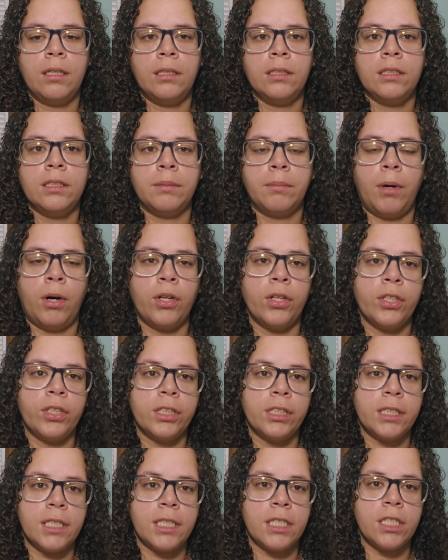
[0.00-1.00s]
smaller
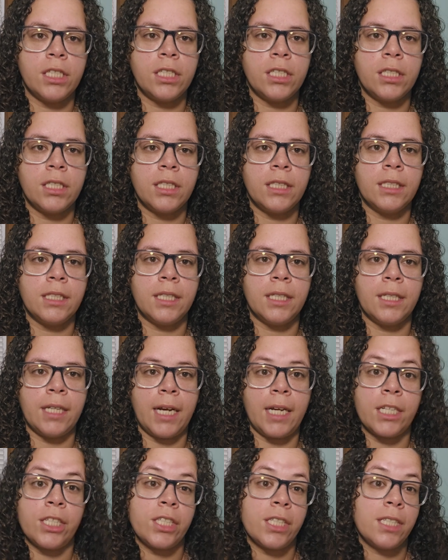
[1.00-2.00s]
stitch, because it
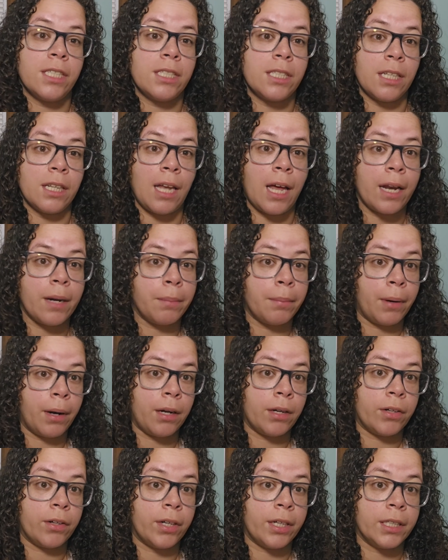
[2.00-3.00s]
actually gets a lot of
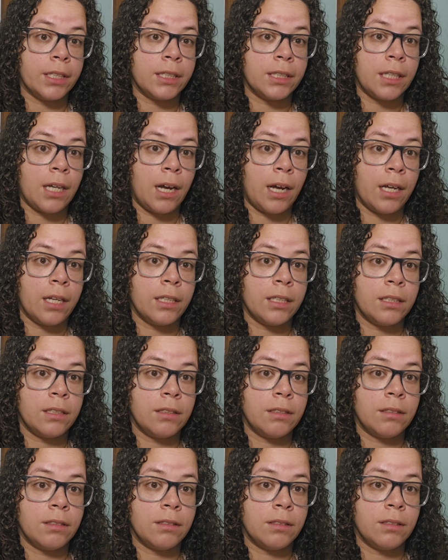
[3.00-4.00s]
progress on
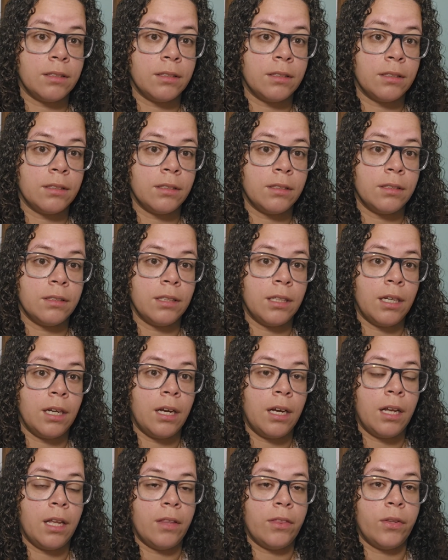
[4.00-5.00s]

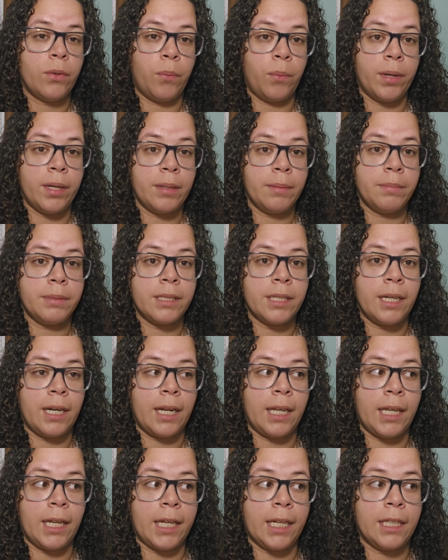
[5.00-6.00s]
the whips and
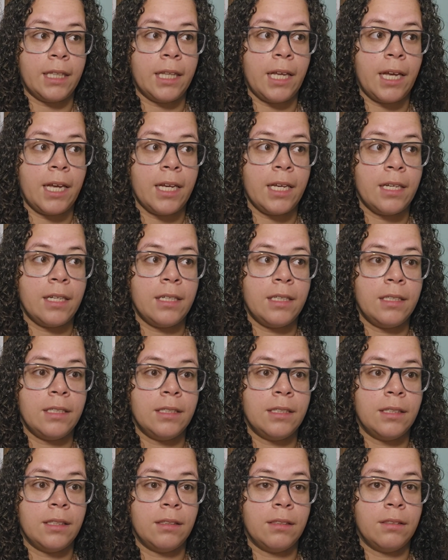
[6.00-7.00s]
I like that.
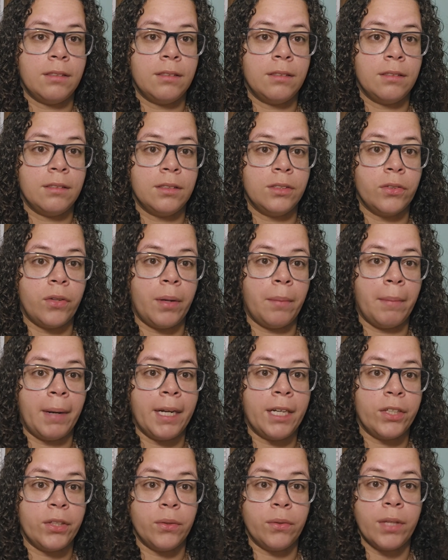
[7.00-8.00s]
So I
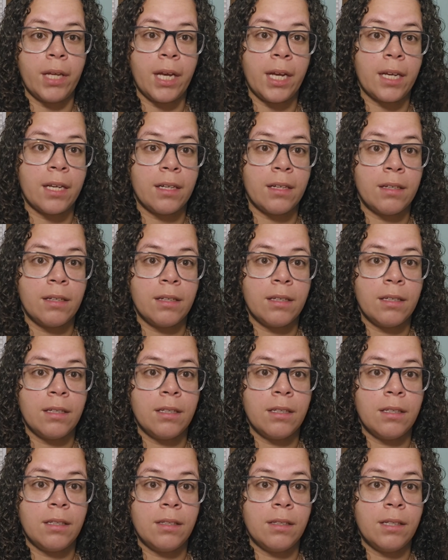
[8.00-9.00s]
might do that
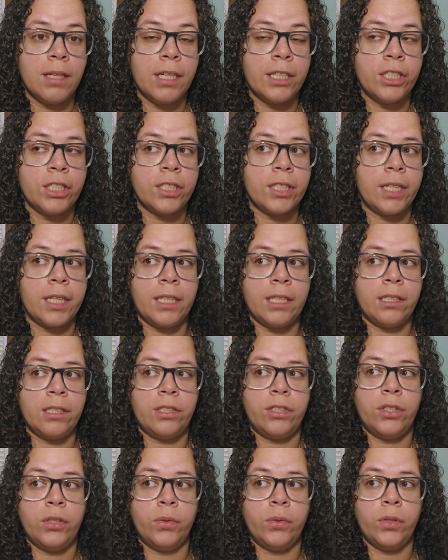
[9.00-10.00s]
and just like
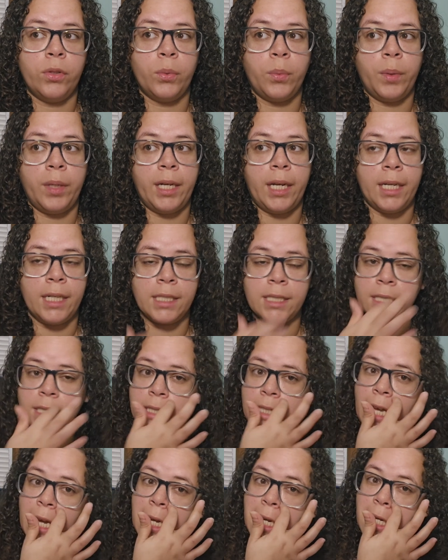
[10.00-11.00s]
do the 3 days,
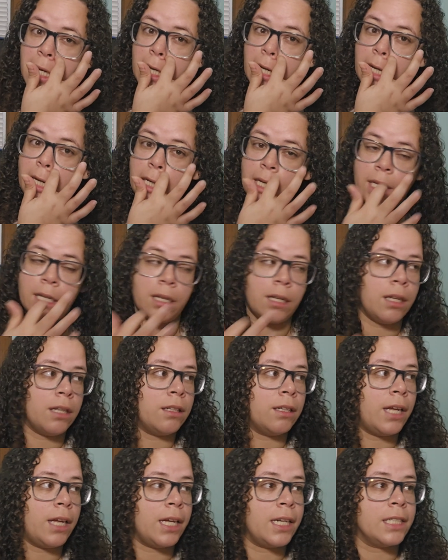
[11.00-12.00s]
because I can get
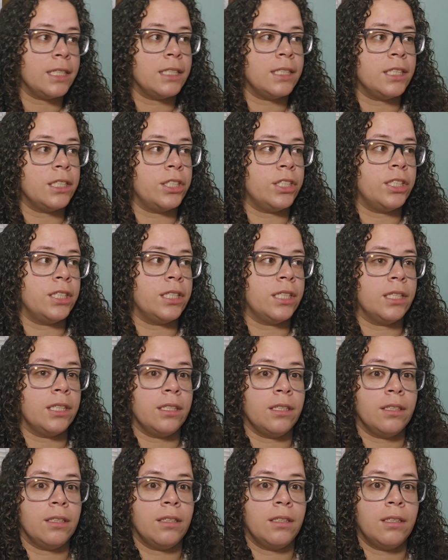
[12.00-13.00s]
a lot of stitches
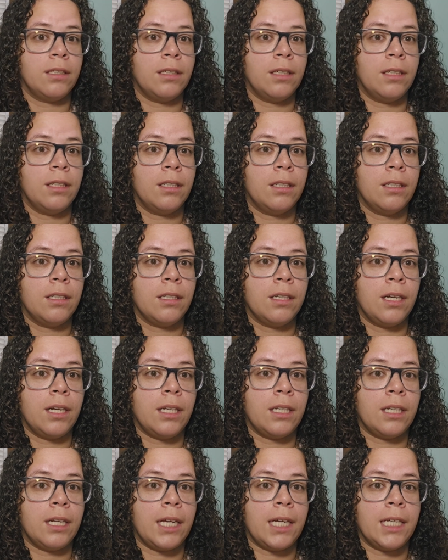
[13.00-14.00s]

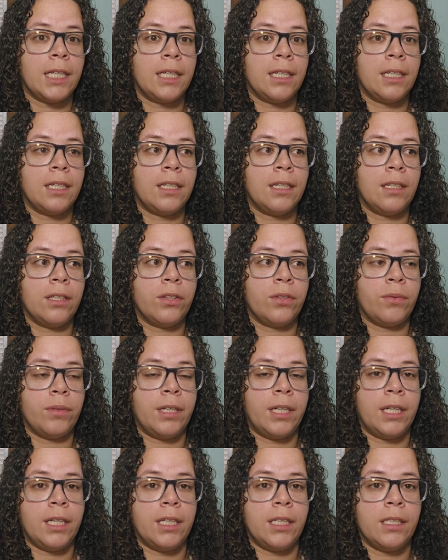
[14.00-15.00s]
in like 3
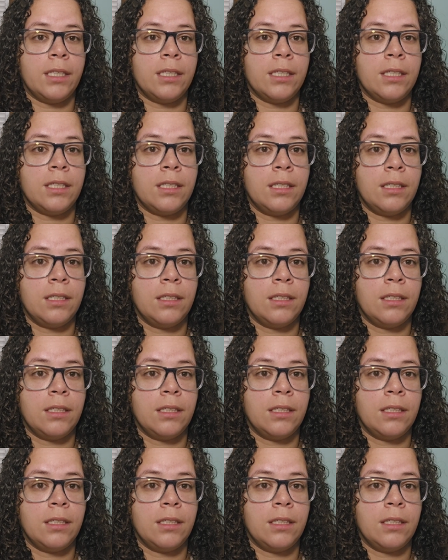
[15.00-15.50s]
days.